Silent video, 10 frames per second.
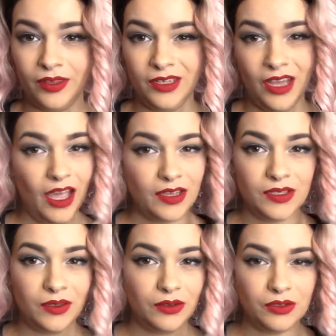Yeah,
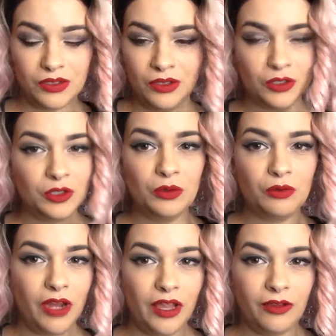so there's
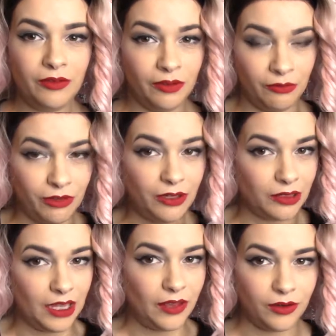no real
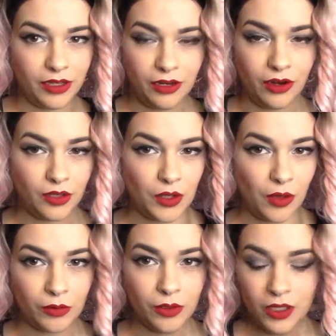leather here at
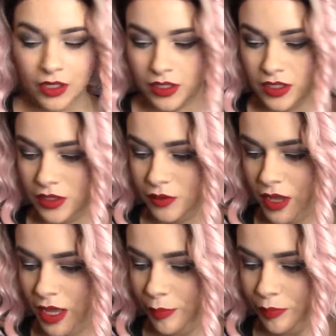all.
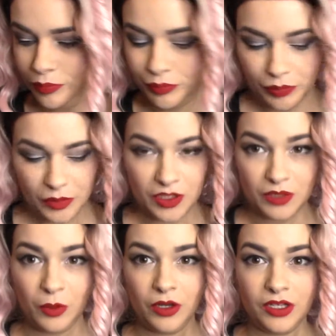So just
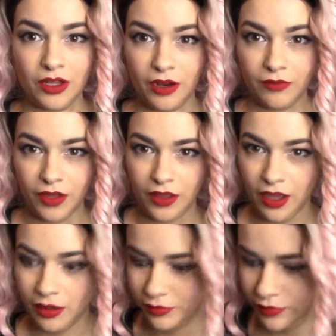wanted to clarify that.